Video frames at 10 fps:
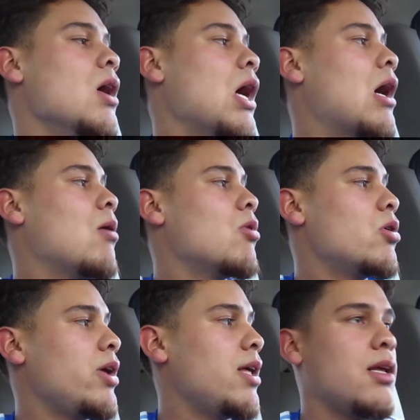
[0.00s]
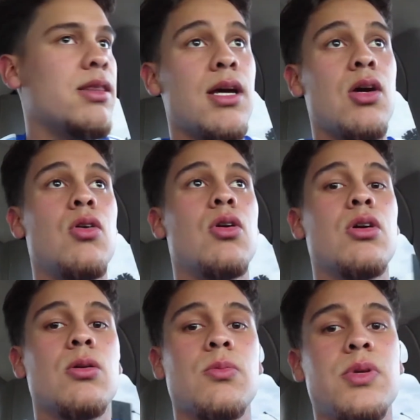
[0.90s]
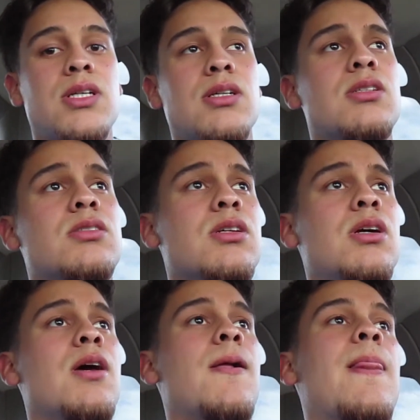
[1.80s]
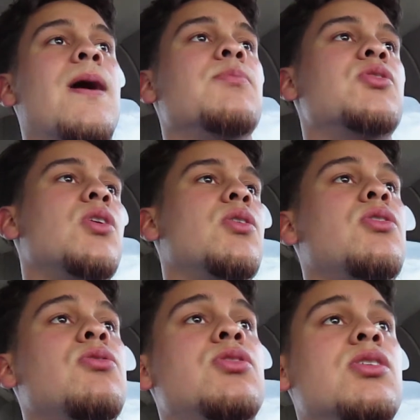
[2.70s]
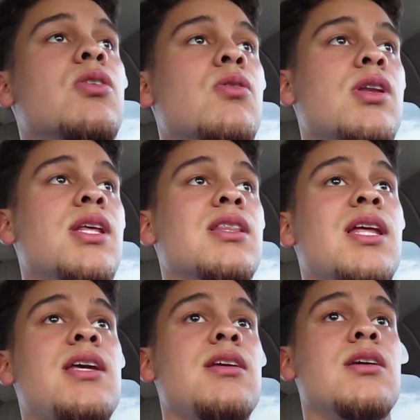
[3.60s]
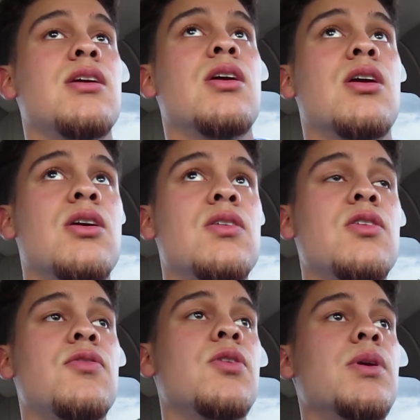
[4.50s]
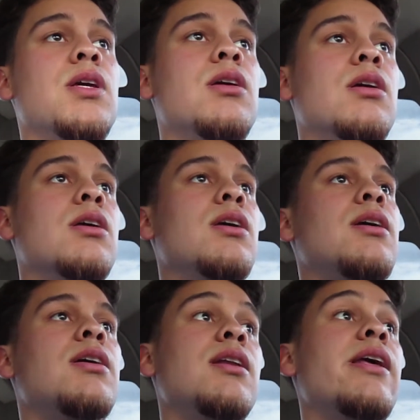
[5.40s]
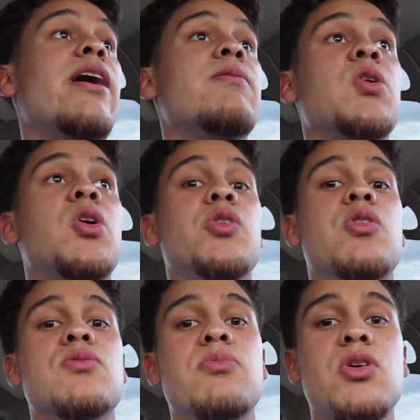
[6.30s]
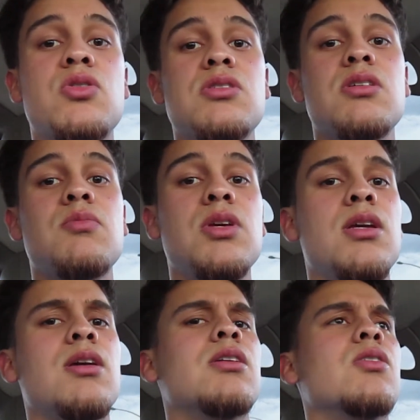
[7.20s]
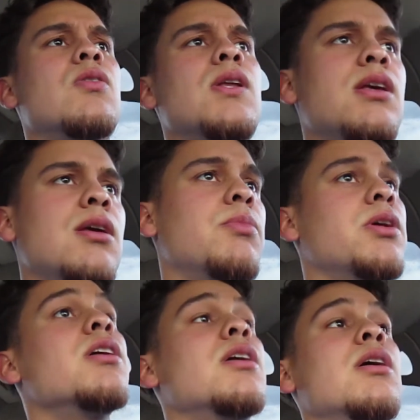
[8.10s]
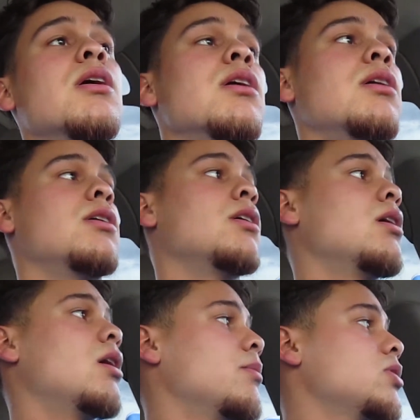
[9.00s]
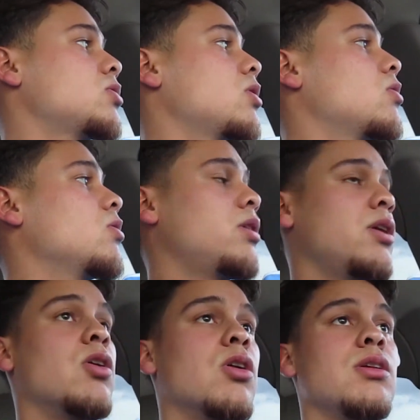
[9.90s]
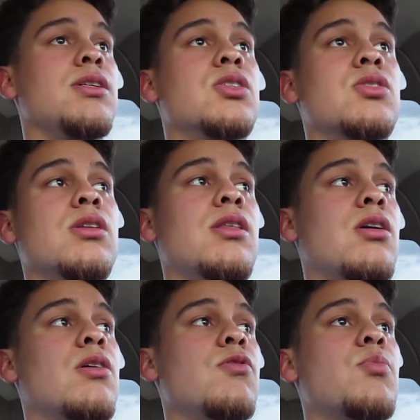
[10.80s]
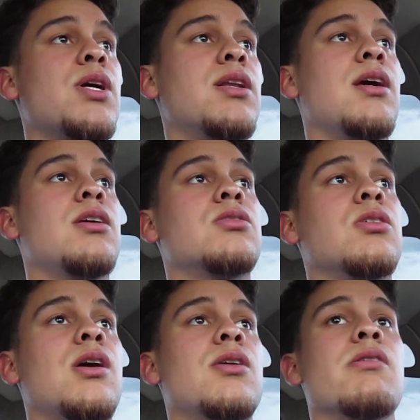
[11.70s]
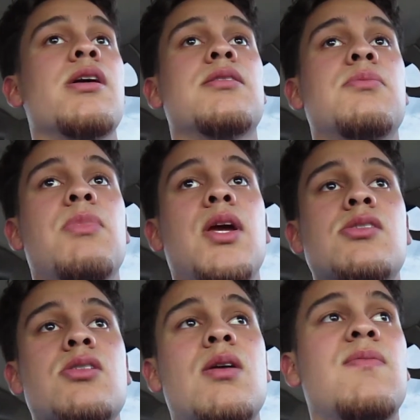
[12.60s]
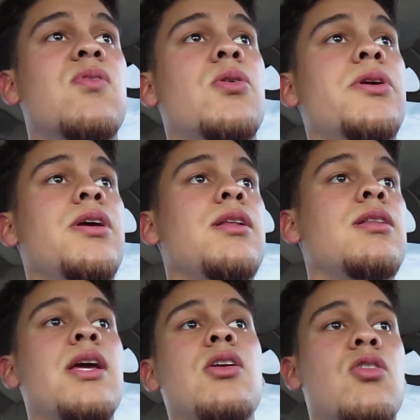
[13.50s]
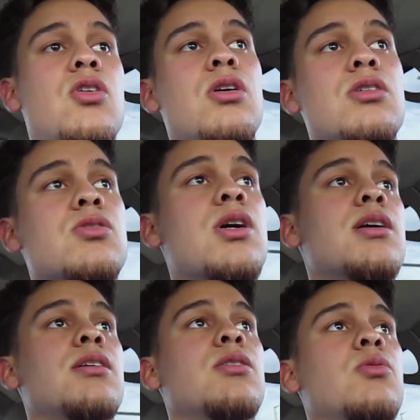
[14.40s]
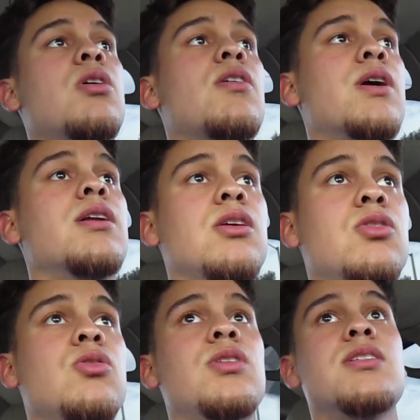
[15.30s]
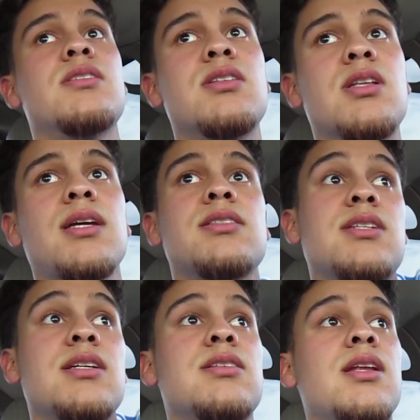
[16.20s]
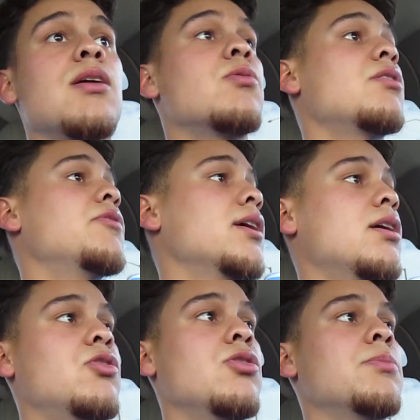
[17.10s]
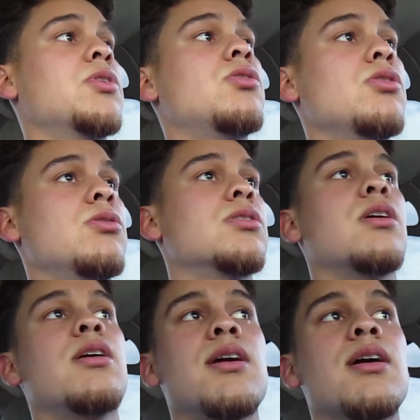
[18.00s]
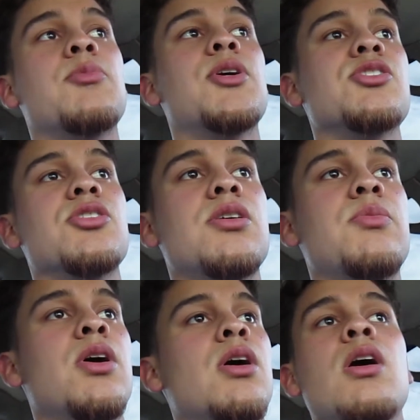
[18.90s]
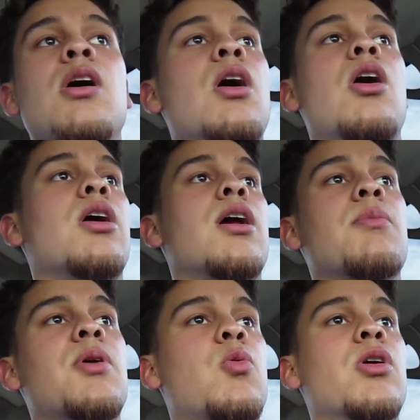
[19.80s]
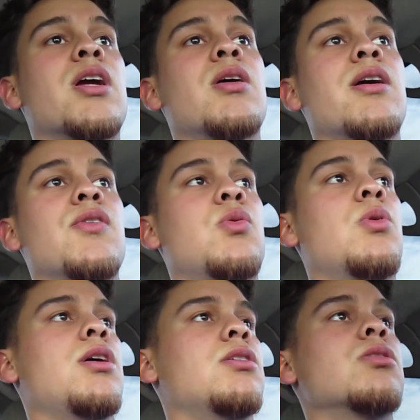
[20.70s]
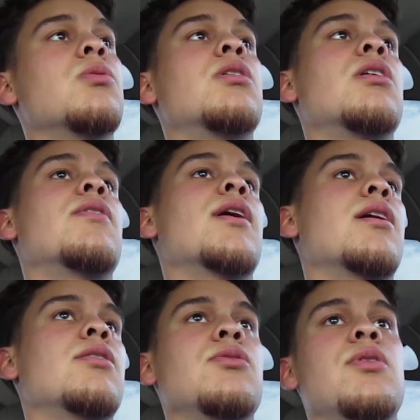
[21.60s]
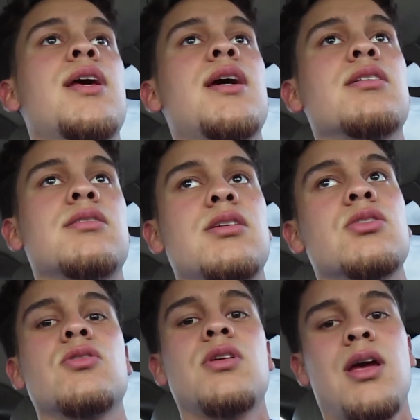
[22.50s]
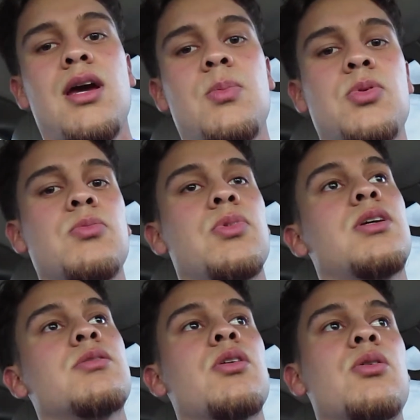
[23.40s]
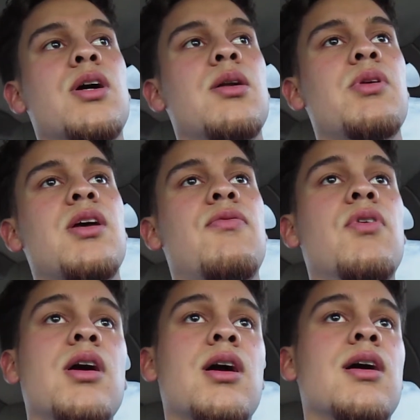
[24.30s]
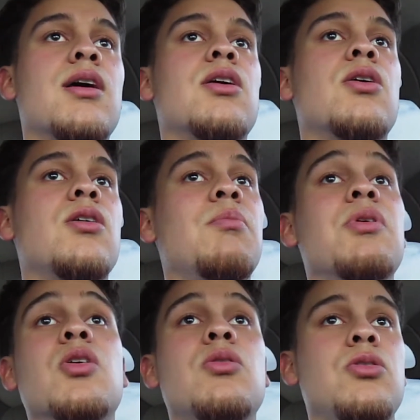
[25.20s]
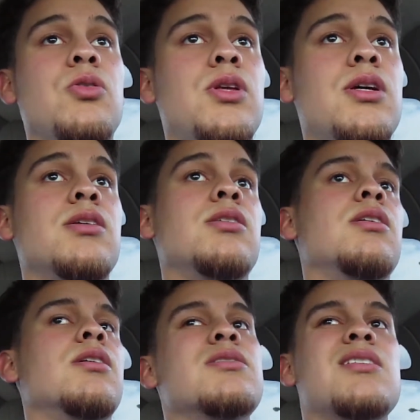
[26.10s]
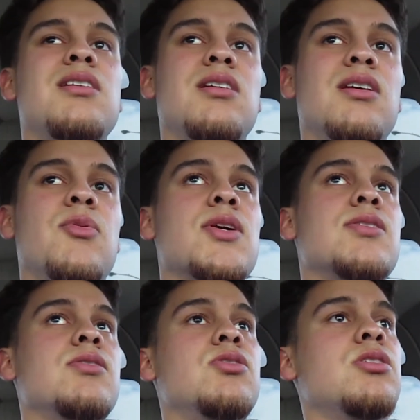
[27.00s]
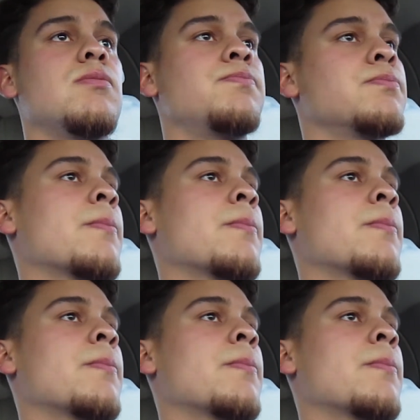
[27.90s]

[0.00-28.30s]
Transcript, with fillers: I won't hit it that hard because I'm so used to going in late. You feel me? And having all those meals in me and going in. But I'm gonna start going in early to start that off with my day so I don't have to make time for it later on. So I could, whatever I need to do this, like say today, whatever I gotta do, I'm gonna do because I already got my gym. I got my workout out of the way. So whatever I gotta do next is gonna happen because I don't gotta be like, fuck, I gotta hurry up and go do this because I need to get back to the gym.